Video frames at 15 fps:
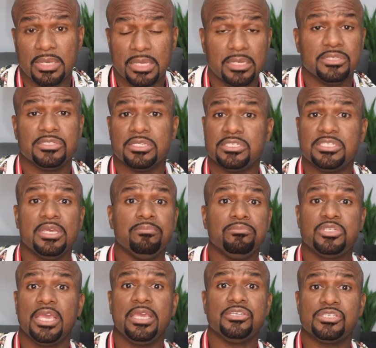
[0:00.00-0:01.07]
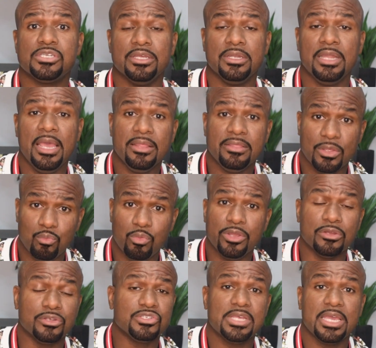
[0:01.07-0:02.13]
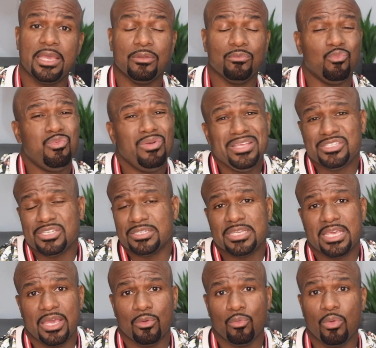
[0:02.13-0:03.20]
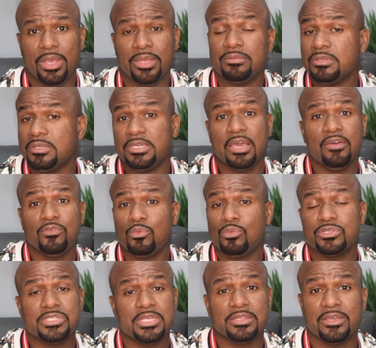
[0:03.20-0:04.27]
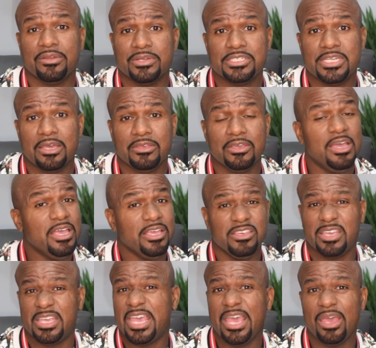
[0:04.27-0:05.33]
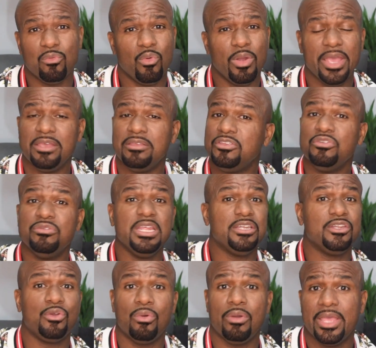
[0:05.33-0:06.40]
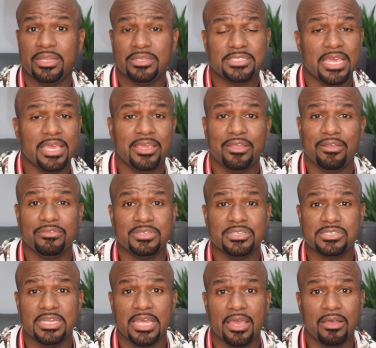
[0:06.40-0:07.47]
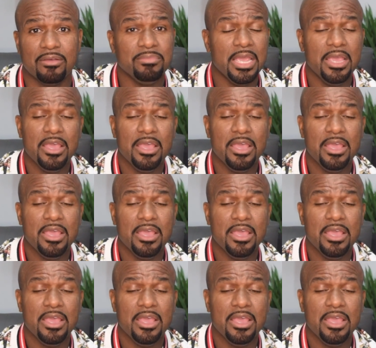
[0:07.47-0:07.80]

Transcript: It is a temptation that we are saying, we just can't wait. The devil will sit there and tell you, you can't wait. You need to go ahead and take care of this now.